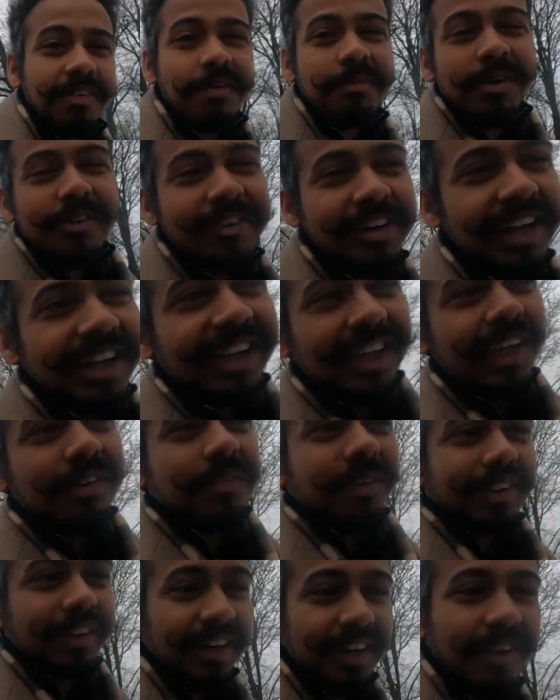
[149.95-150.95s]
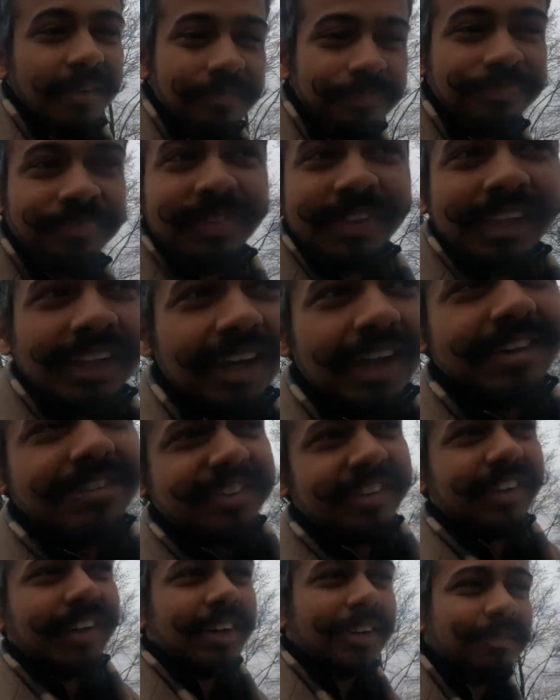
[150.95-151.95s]
remember when I came here
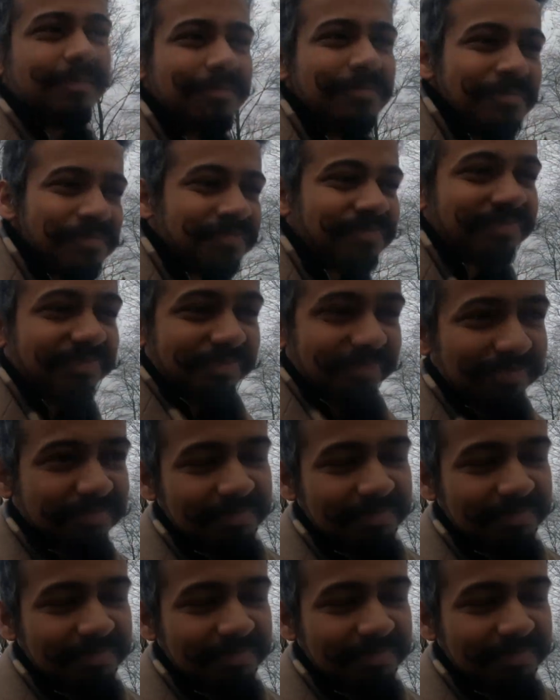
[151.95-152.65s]
last year. Yeah.